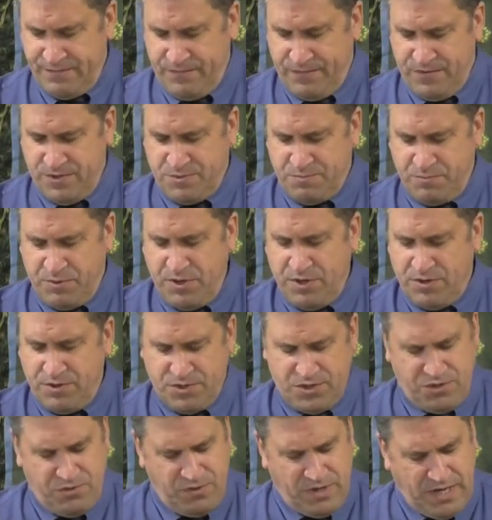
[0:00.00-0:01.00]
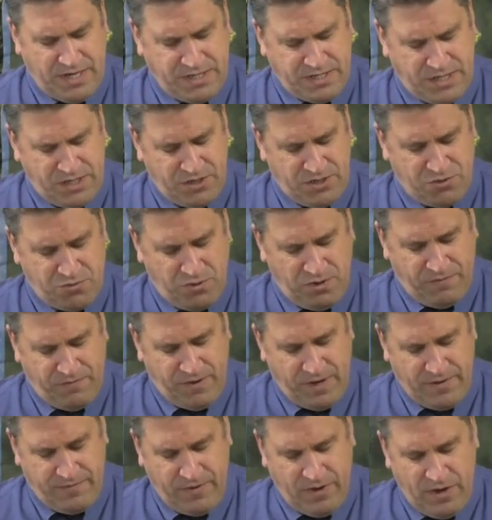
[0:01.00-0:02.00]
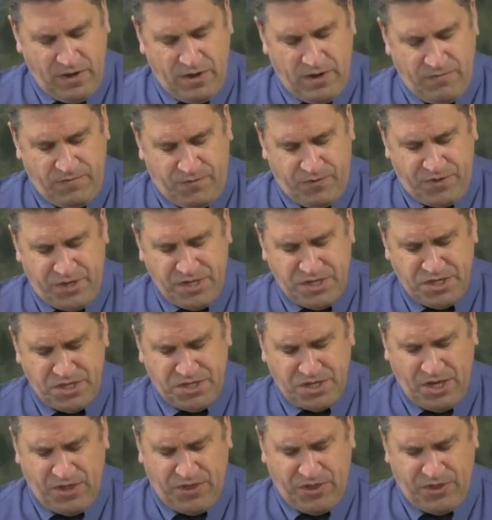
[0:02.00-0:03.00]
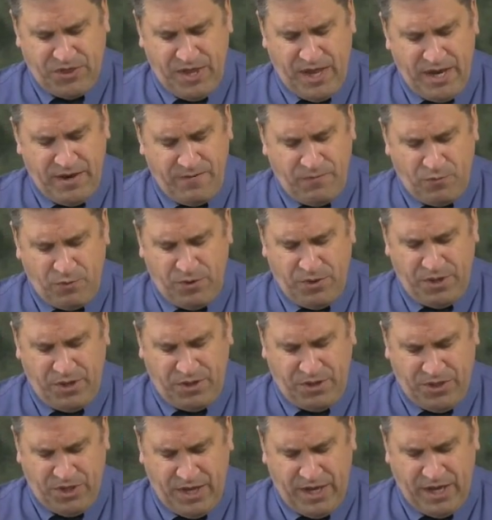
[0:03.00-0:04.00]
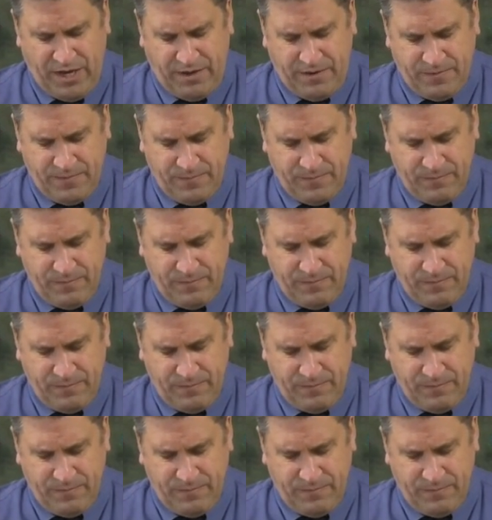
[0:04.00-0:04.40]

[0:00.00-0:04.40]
1 Peter 2 19 to 25. For this is a thankworthy thing.